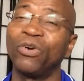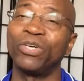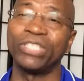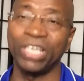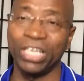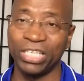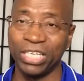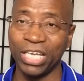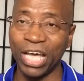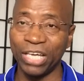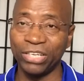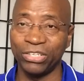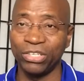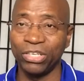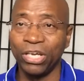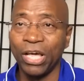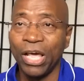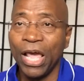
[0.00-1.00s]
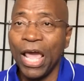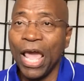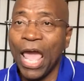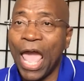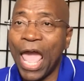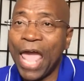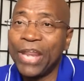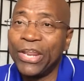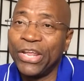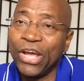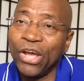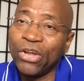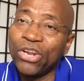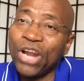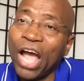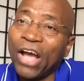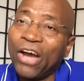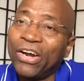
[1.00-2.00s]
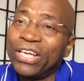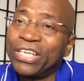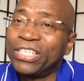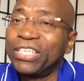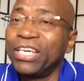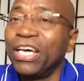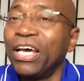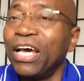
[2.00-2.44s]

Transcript: for success, and they're not gonna